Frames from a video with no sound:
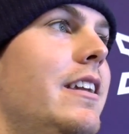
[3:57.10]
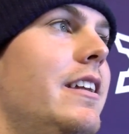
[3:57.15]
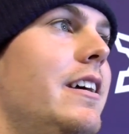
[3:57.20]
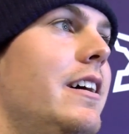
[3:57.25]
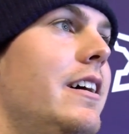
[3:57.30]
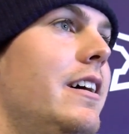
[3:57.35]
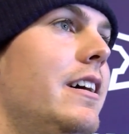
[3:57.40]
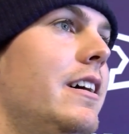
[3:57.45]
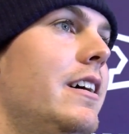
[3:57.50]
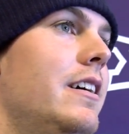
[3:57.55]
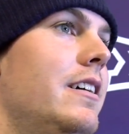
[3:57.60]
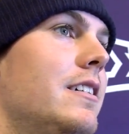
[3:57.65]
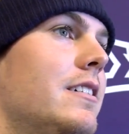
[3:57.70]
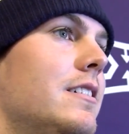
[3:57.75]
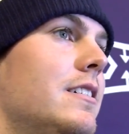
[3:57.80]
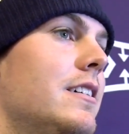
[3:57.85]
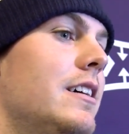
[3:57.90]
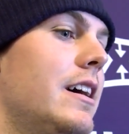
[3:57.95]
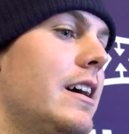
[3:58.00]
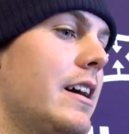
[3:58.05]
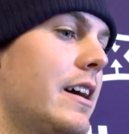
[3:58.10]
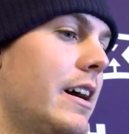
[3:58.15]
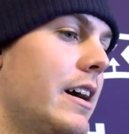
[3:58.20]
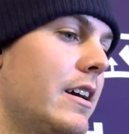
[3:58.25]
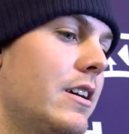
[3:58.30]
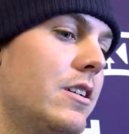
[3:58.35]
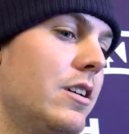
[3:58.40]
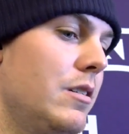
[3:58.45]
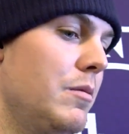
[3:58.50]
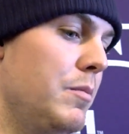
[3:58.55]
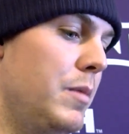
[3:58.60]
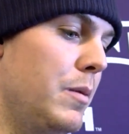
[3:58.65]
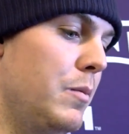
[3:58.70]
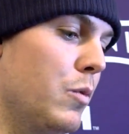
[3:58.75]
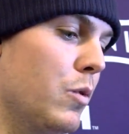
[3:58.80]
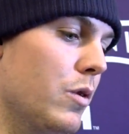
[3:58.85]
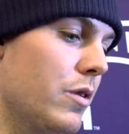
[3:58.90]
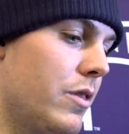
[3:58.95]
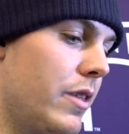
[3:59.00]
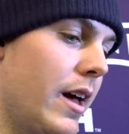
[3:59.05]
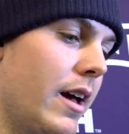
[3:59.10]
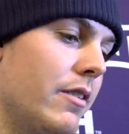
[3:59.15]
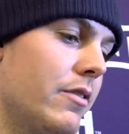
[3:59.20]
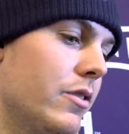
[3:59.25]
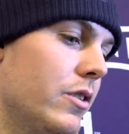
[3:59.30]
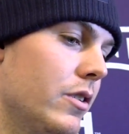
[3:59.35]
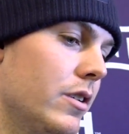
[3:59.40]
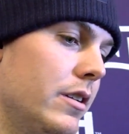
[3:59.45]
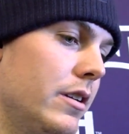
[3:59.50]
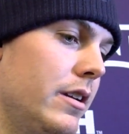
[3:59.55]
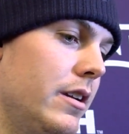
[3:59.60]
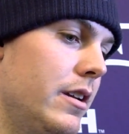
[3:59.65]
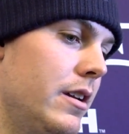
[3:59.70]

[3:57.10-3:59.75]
I couldn't be more thankful,